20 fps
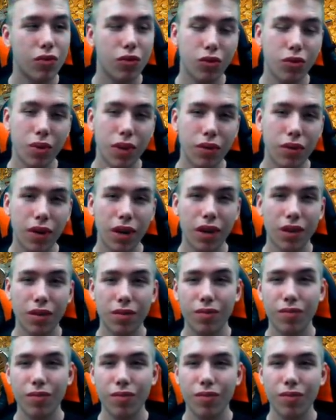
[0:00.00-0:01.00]
Pretty fun.
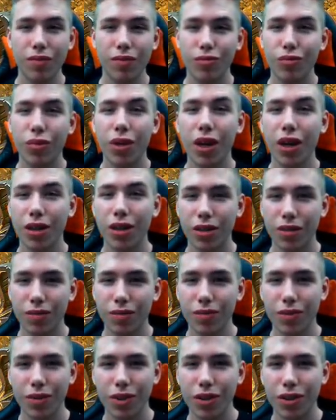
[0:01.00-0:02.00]
Play it.
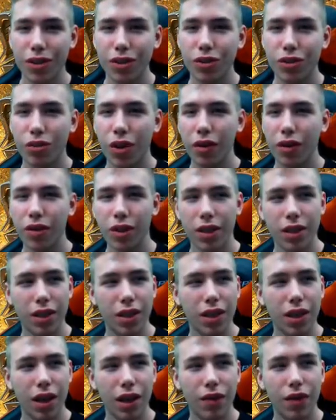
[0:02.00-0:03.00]
Craft it.
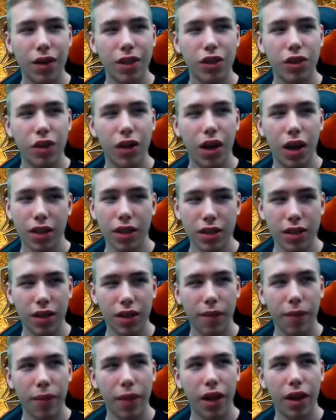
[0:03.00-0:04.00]
Invest your dust.
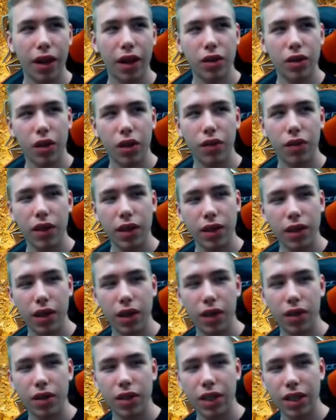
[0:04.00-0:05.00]
Ignore the fact that there
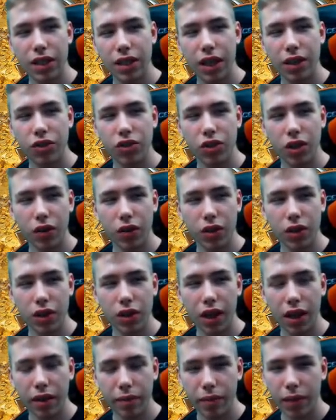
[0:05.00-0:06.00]
are 6 legendaries,
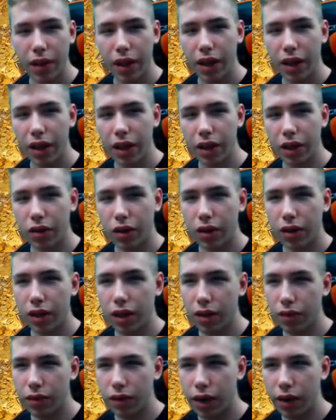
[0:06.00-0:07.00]
okay? Ignore the
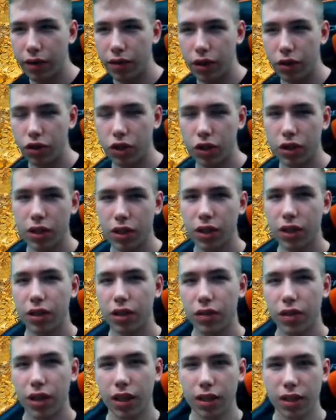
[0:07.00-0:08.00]
5 digits of
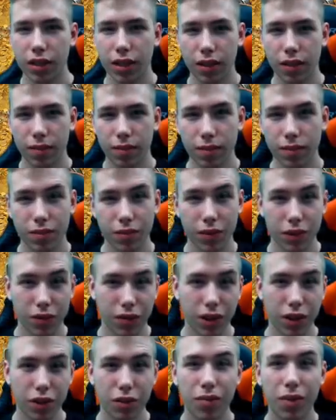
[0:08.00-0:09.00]
dust.
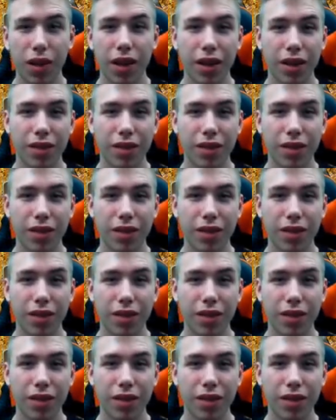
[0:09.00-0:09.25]
Fun to play.